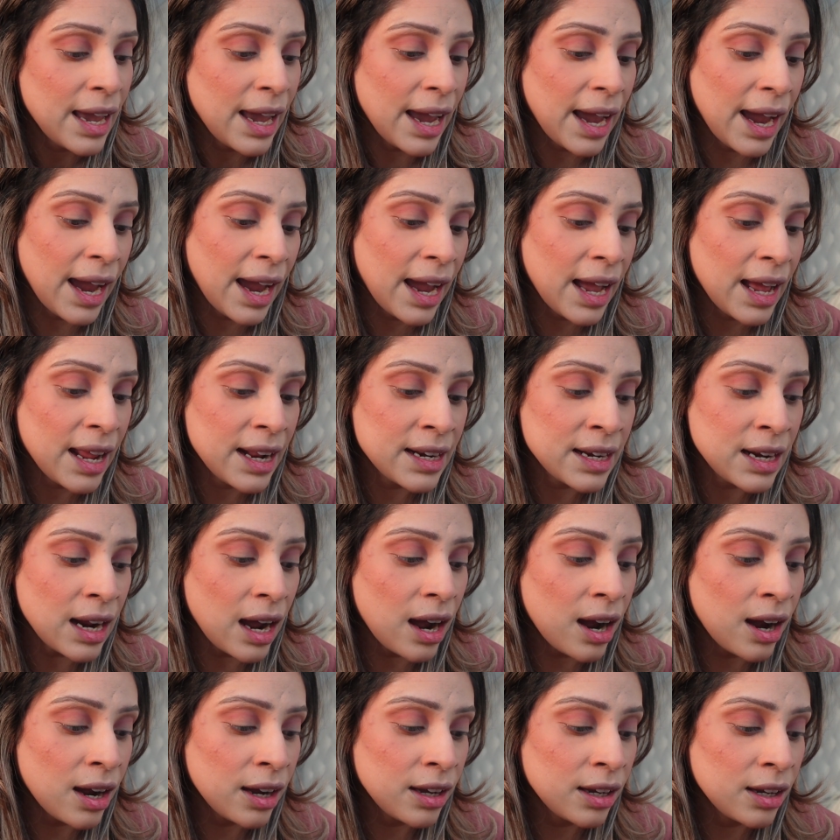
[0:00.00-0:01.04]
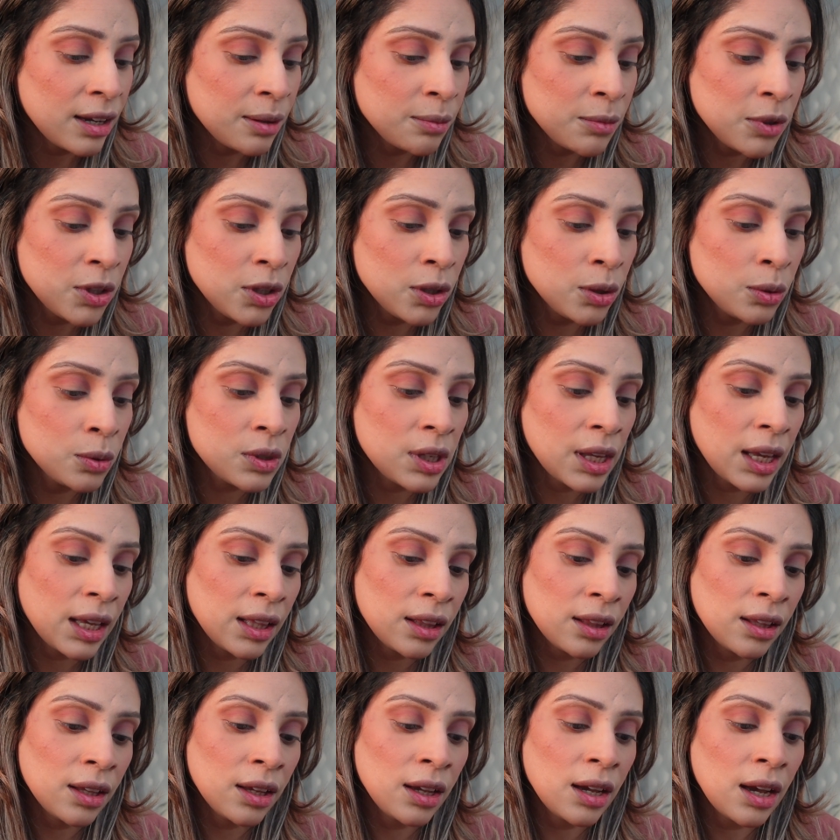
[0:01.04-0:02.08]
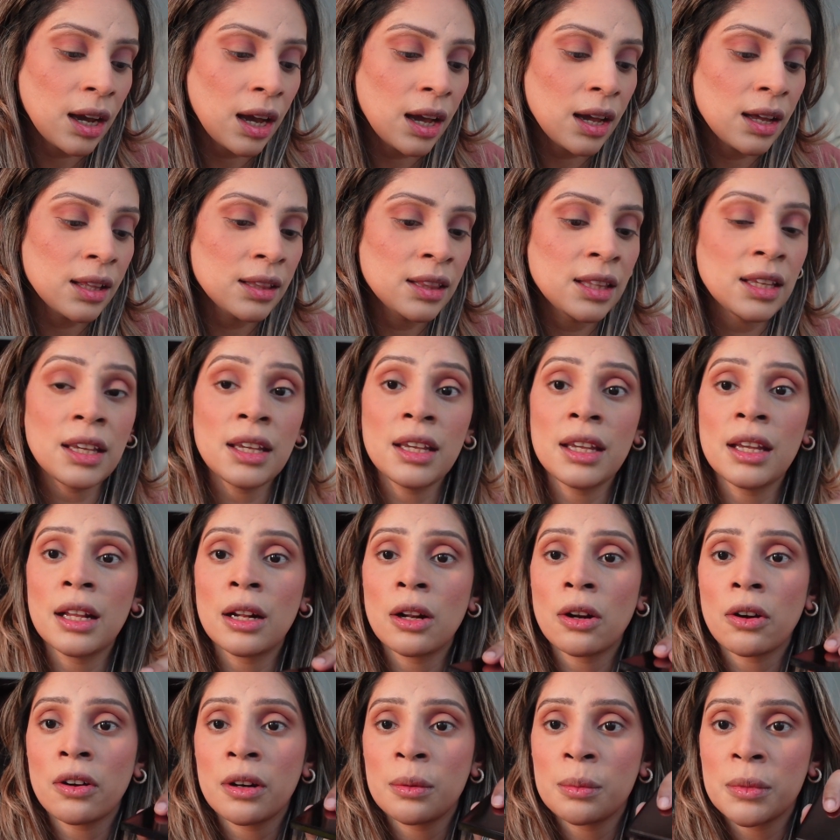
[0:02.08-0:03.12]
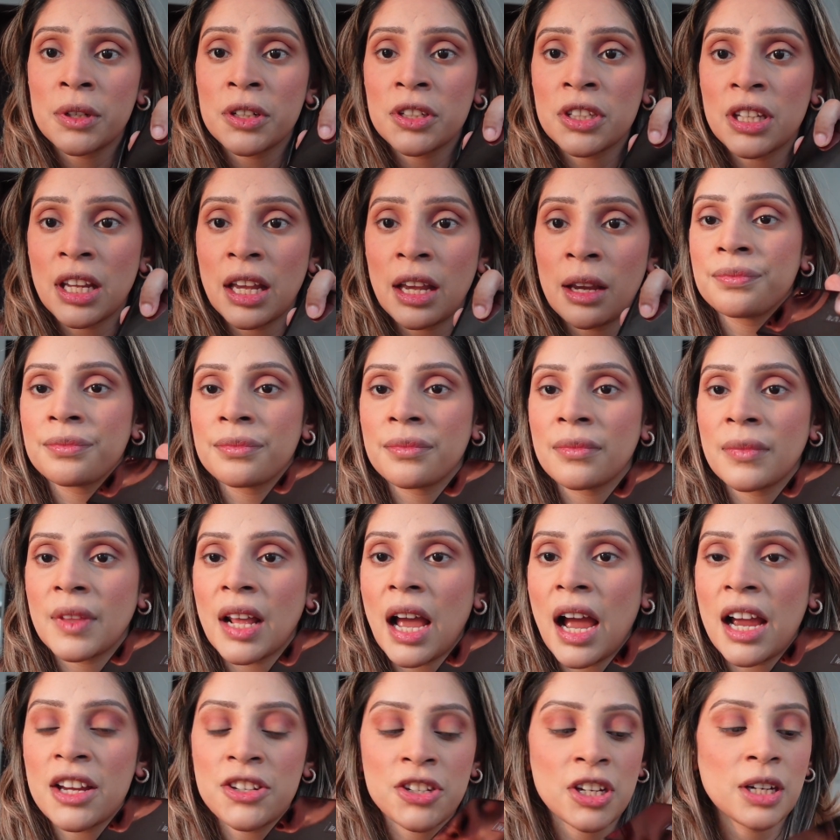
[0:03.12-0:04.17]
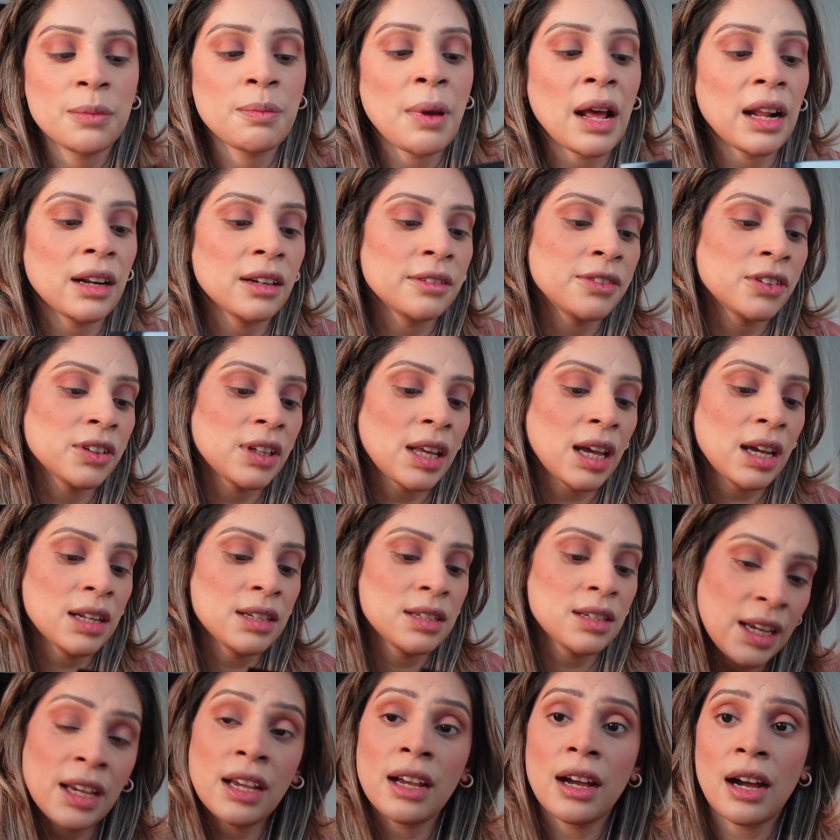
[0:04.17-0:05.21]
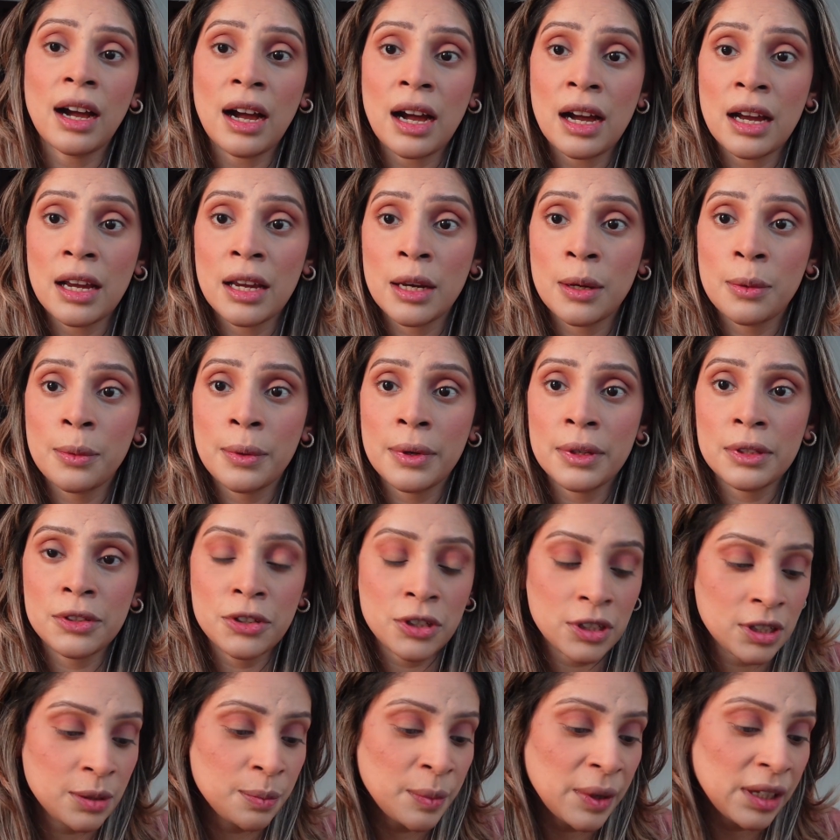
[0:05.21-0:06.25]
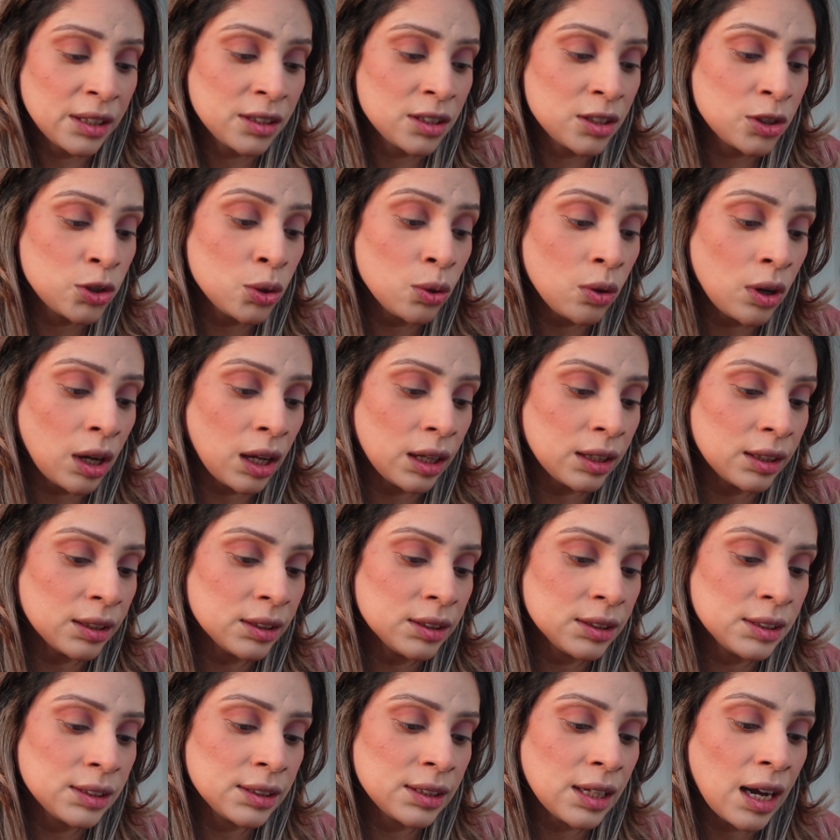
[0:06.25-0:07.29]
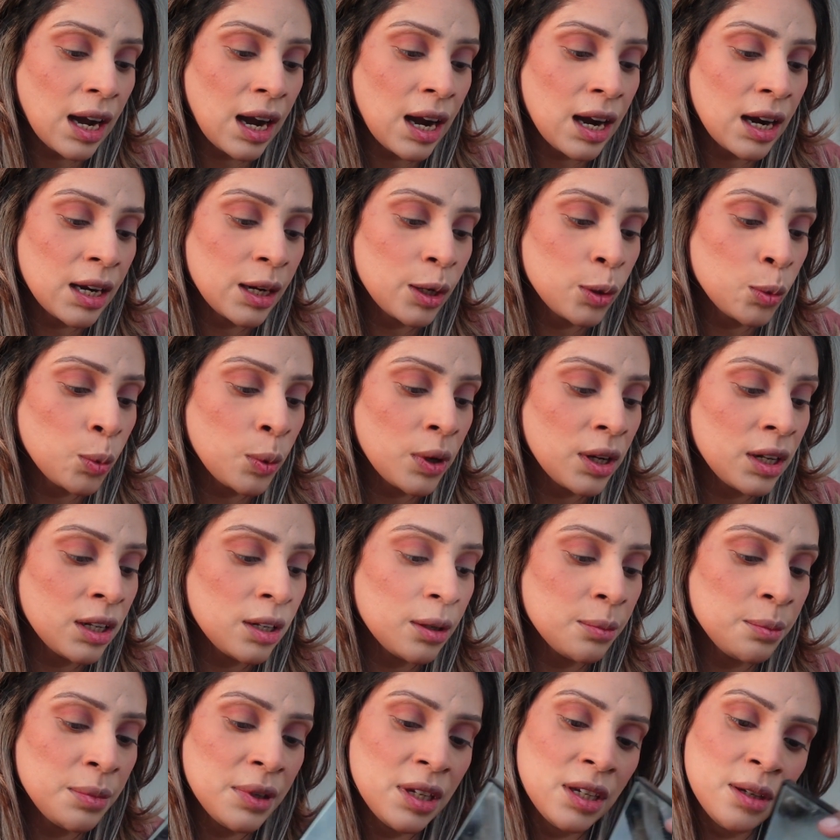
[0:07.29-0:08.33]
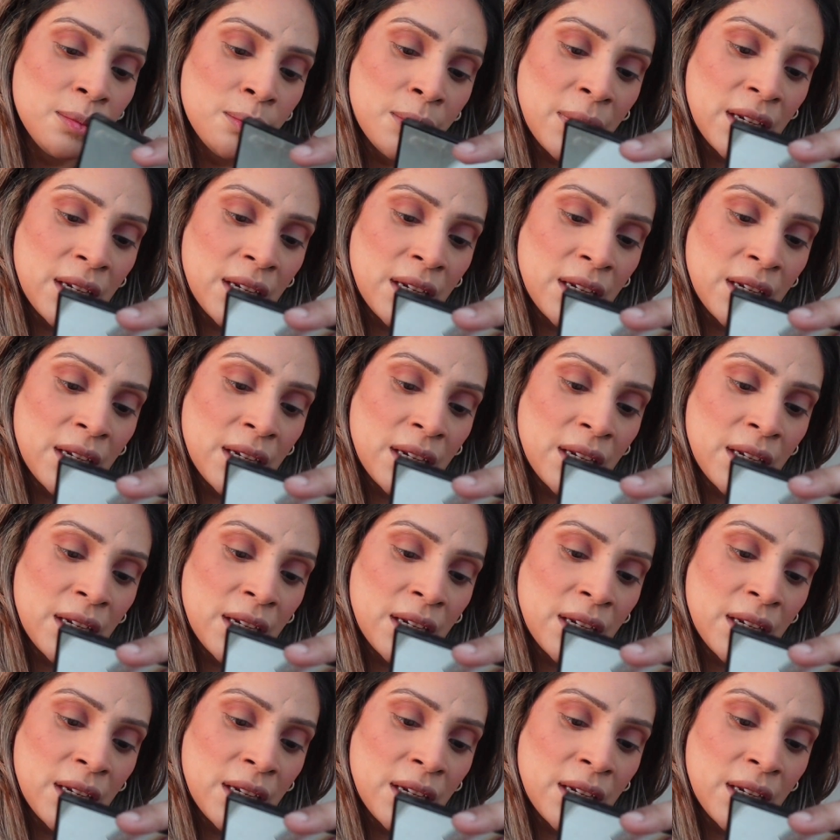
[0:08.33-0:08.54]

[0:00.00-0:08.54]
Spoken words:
And I am using the Laura Mercier eyeshade palette for that. I will just mix two colors. I will be